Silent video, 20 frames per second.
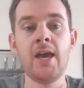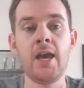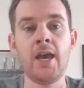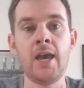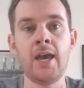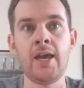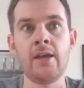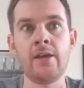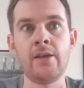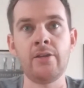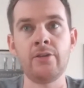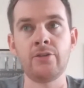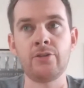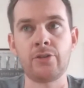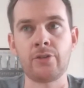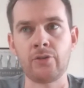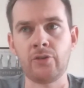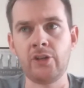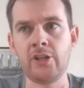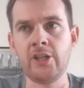and
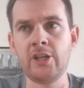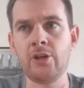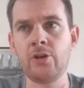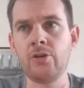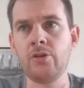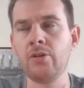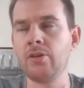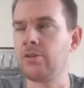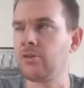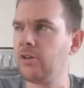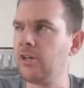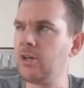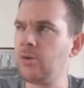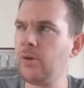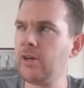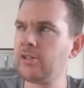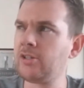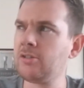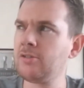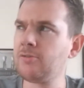three three
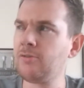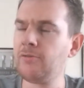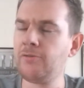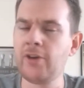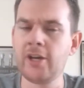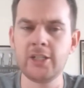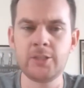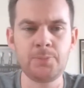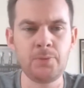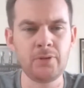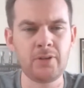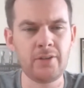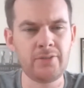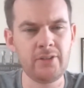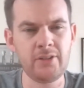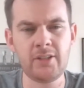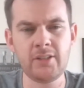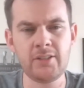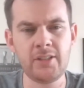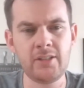questions from Facebook. I
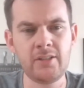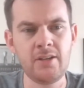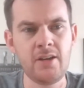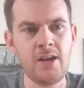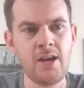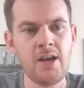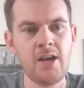think I did.